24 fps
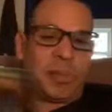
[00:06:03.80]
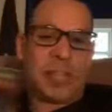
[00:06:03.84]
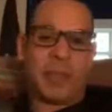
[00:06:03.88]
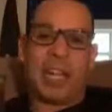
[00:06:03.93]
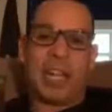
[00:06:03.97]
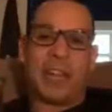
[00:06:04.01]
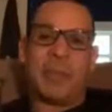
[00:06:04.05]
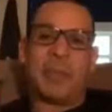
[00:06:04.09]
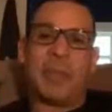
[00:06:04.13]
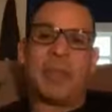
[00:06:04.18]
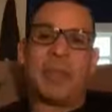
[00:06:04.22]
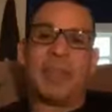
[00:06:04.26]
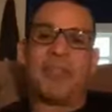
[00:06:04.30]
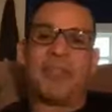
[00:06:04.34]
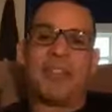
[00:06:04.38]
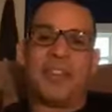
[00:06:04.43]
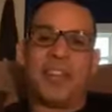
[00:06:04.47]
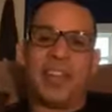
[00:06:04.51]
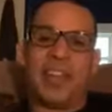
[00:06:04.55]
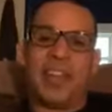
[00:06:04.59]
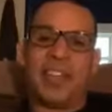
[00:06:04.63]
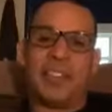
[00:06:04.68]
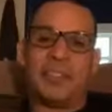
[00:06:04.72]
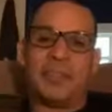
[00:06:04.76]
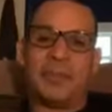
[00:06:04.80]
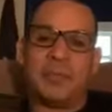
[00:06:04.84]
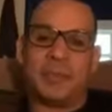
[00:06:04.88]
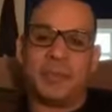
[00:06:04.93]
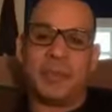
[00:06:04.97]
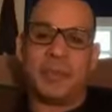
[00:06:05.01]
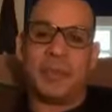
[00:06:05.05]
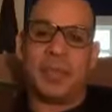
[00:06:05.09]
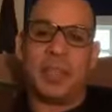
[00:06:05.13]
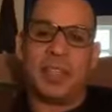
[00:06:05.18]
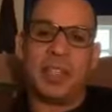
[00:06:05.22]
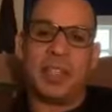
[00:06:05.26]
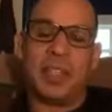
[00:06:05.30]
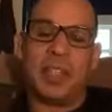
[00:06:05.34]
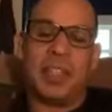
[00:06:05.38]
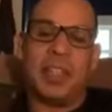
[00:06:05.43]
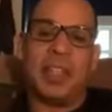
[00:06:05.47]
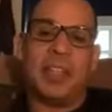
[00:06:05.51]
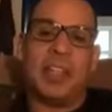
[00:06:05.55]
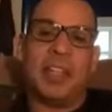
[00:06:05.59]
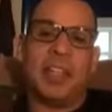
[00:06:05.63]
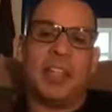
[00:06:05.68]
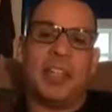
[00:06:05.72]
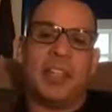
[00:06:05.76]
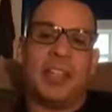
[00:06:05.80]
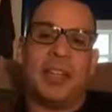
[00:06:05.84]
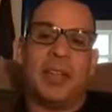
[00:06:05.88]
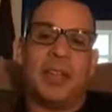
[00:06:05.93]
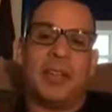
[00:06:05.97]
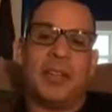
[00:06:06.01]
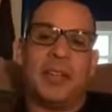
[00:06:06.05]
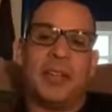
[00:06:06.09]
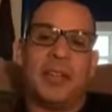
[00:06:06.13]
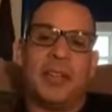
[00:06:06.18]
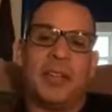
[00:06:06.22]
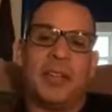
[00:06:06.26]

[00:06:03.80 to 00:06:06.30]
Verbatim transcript: fan. Yeah, it almost seems like even